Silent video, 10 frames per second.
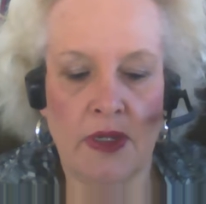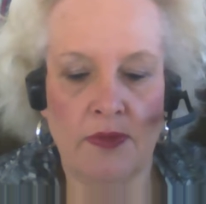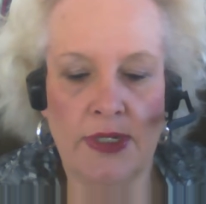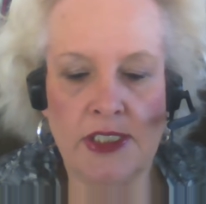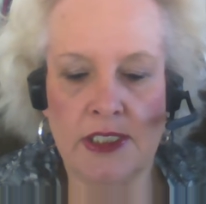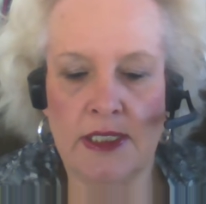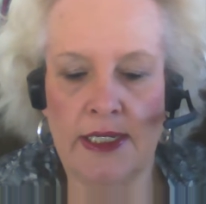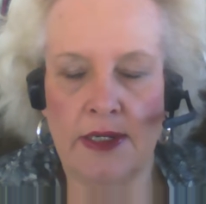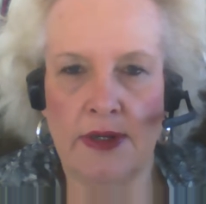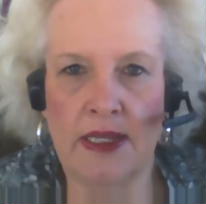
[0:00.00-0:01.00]

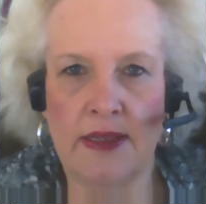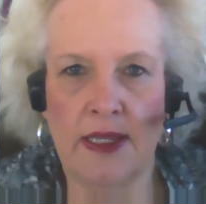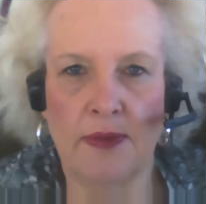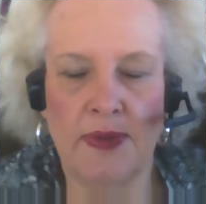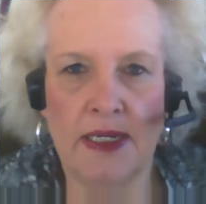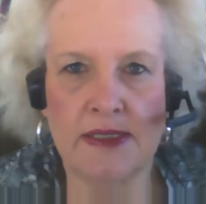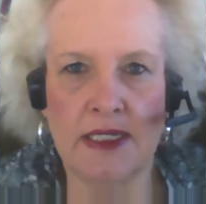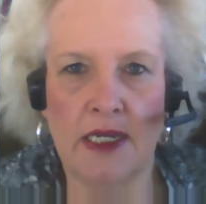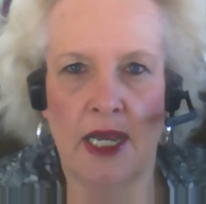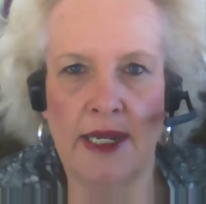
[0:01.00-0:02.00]
rigidly or anything, but it's
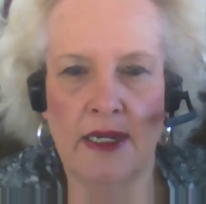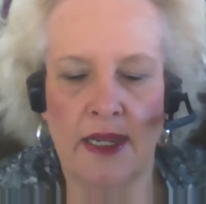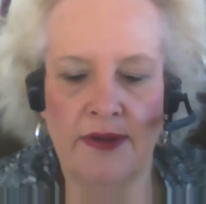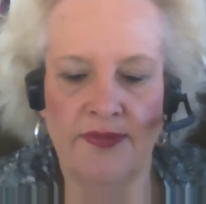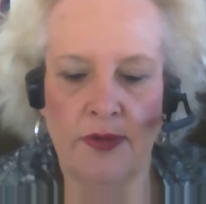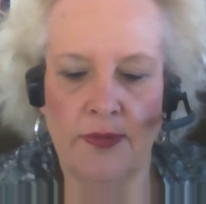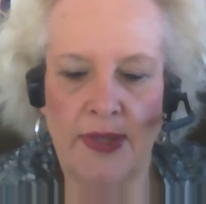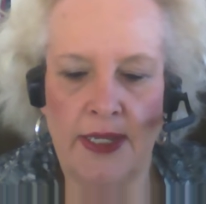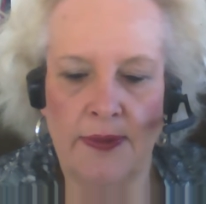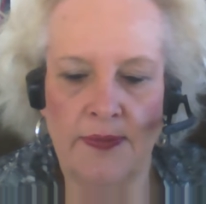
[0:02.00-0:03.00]
a guideline for
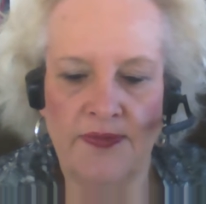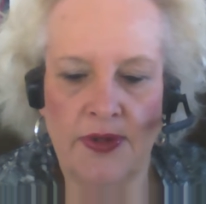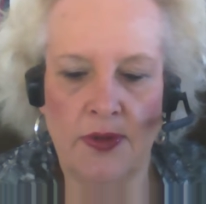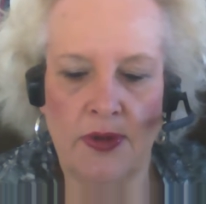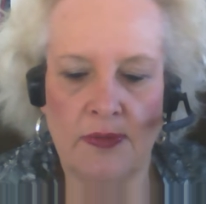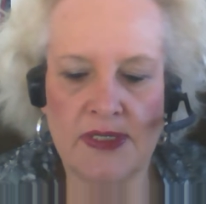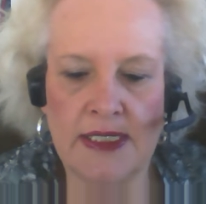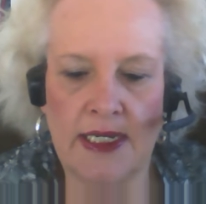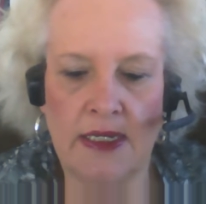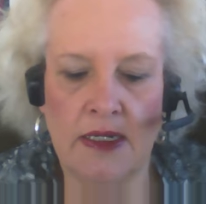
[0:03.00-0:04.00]
me, if you know what I'm
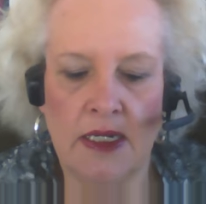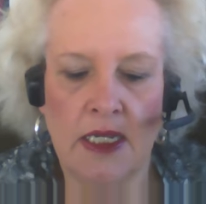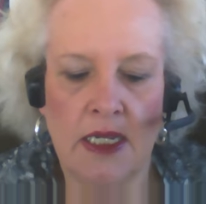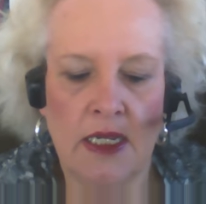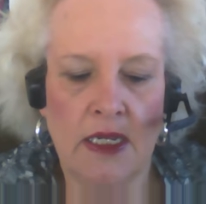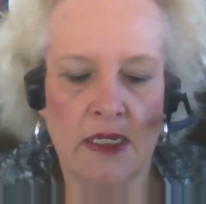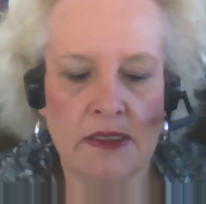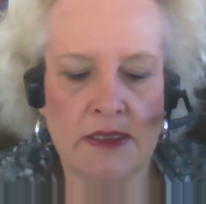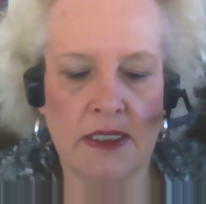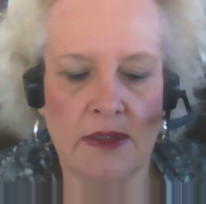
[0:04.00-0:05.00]
saying.
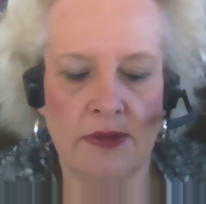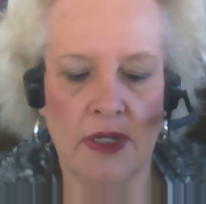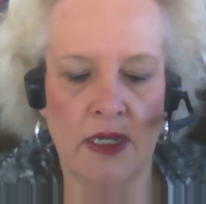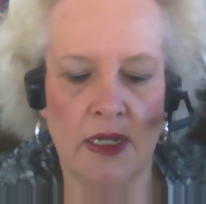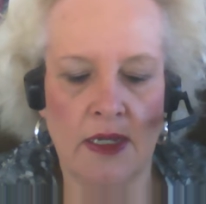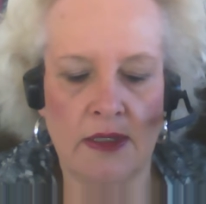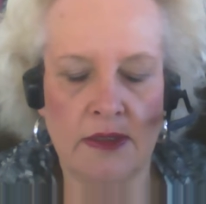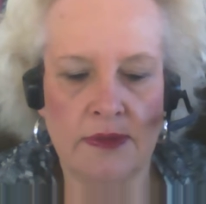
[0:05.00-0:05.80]
So, and